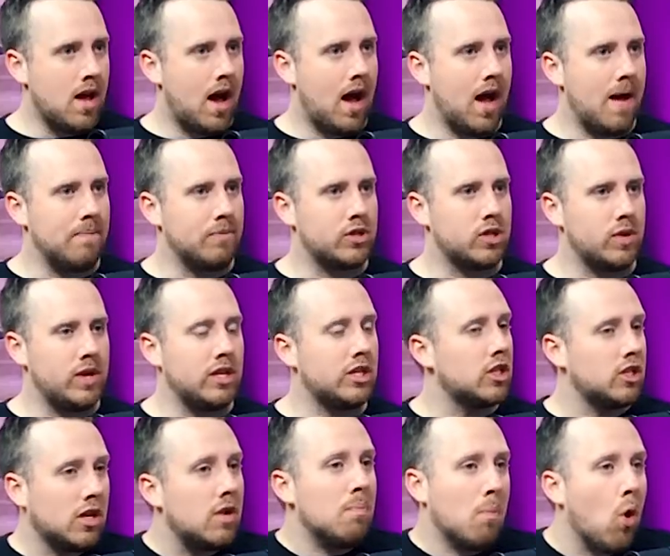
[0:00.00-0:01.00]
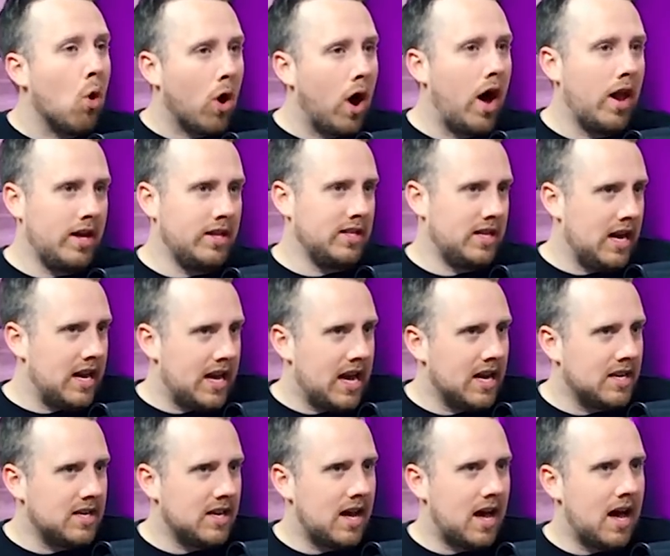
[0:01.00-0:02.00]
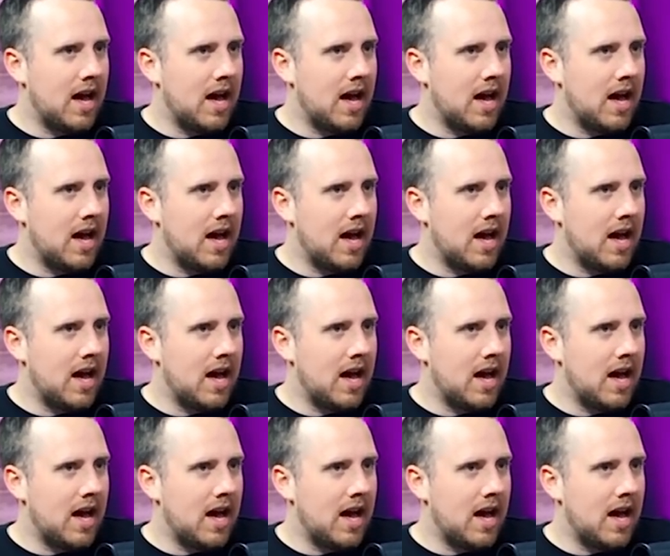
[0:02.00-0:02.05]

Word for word: Mm-hmm. Um, so he's just a moron. He's an idiot.